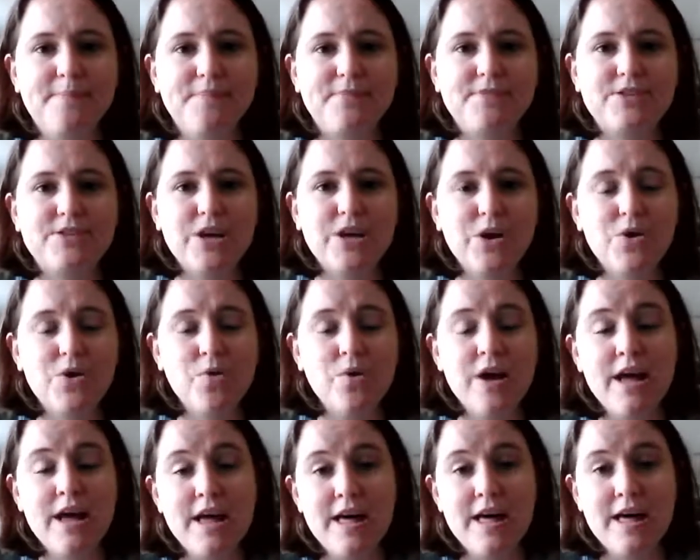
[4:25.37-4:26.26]
So
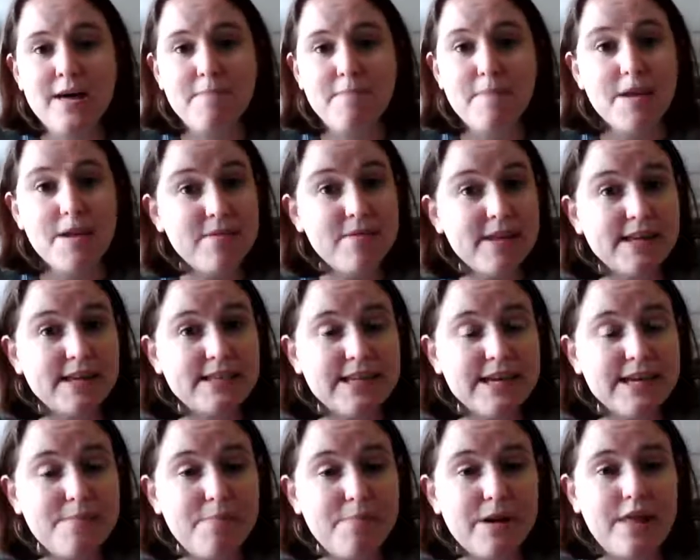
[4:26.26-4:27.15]
maybe that's
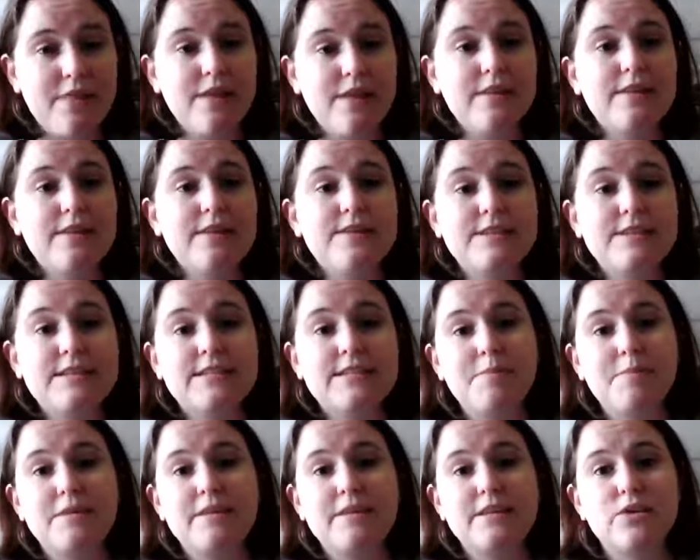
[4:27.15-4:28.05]
it, but I think that this is
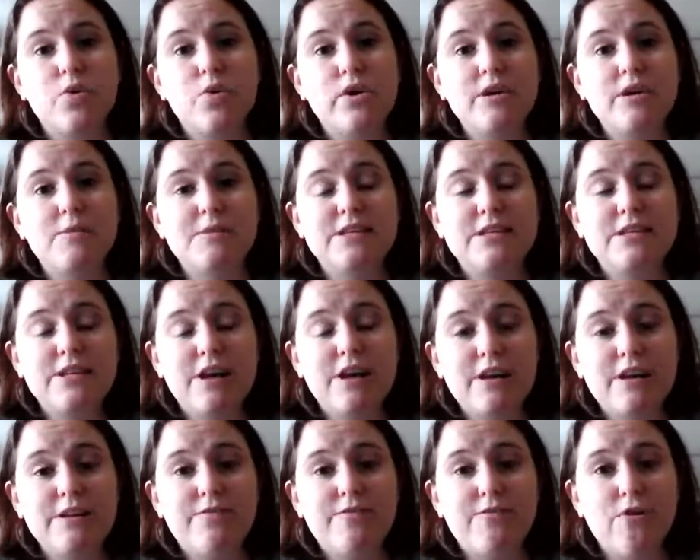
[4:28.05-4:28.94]
something that's going to be
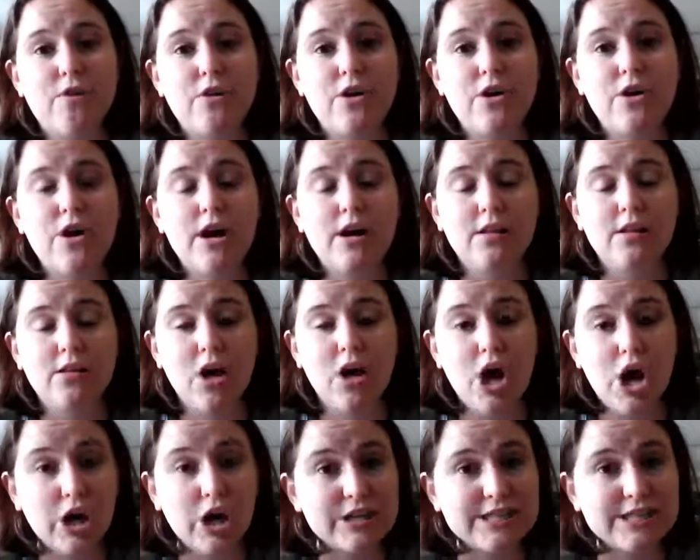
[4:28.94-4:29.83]
studied for a
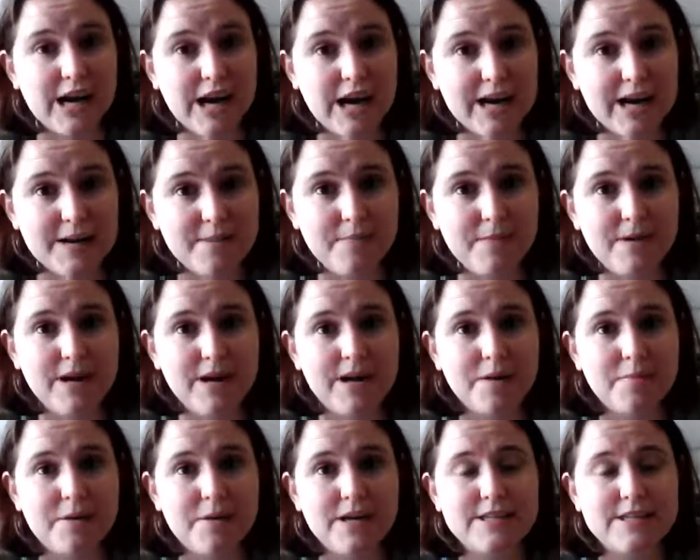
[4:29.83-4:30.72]
long time
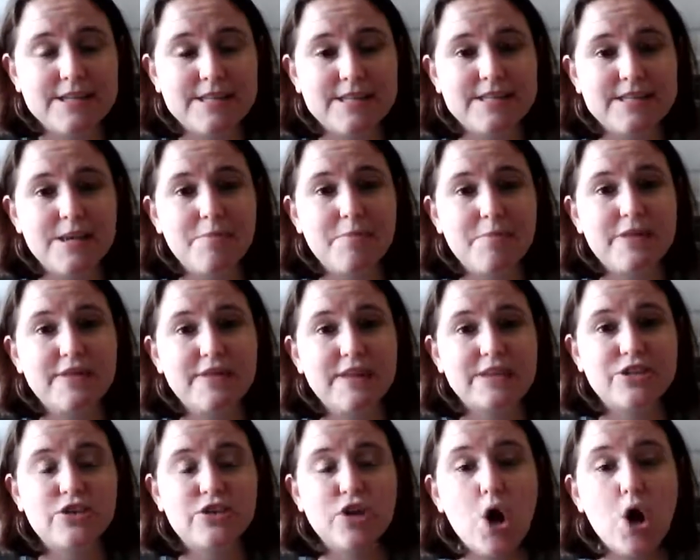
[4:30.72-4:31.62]
because it's something
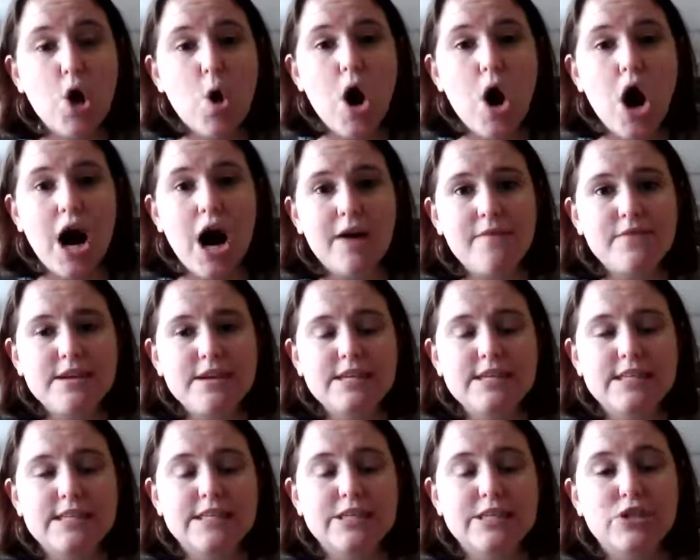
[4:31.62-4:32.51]
that's so
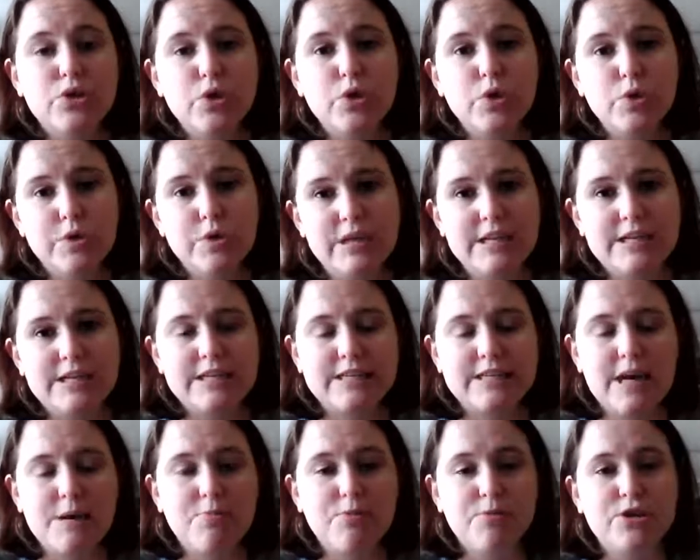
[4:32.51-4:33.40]
obvious and so unique to
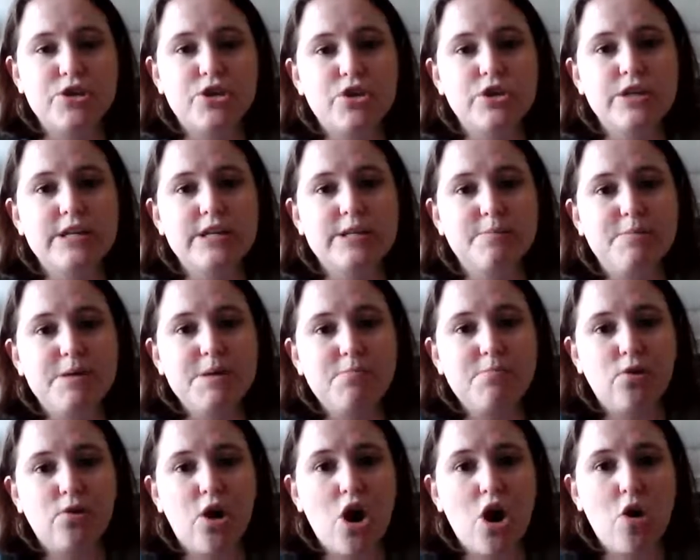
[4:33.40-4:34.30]
cypress trees, and
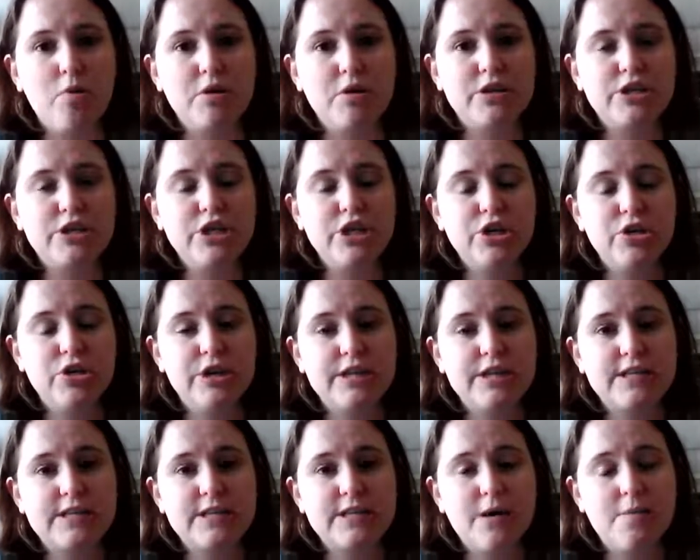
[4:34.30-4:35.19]
people are always
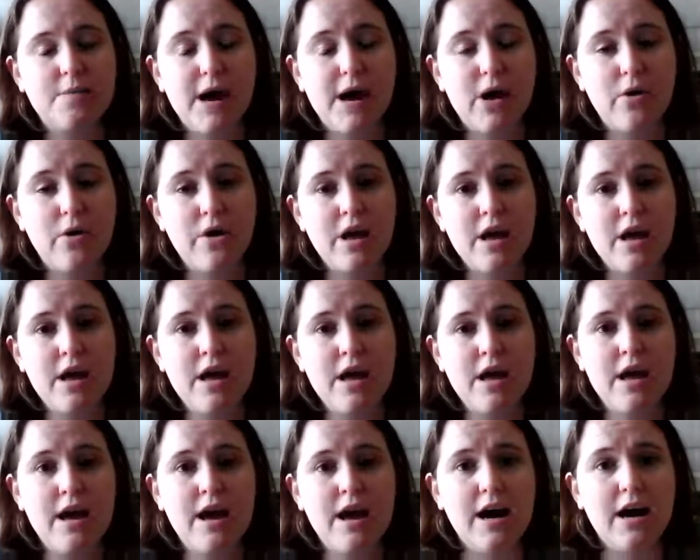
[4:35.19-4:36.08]
curious about
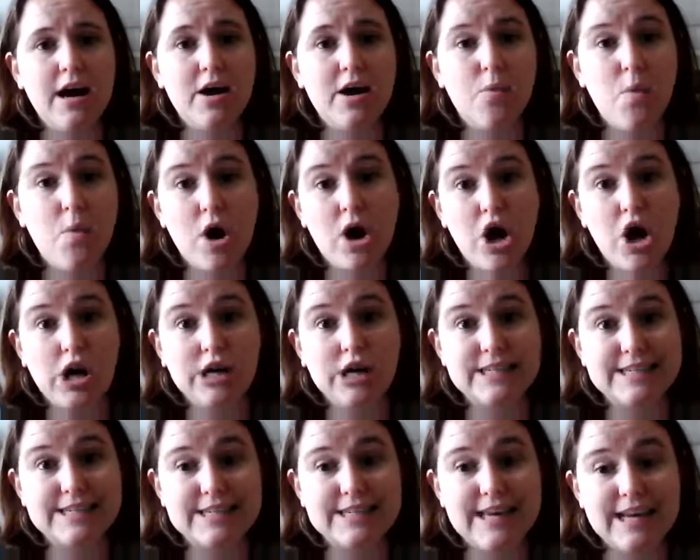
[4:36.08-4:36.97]
what
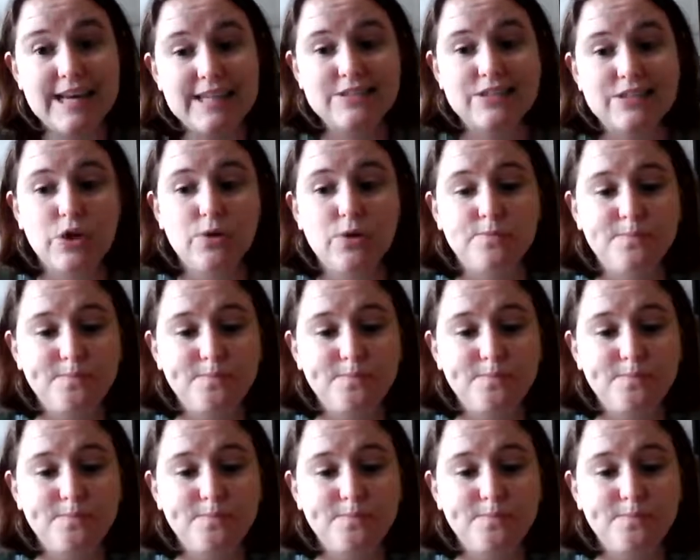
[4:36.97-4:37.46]
causes that. So,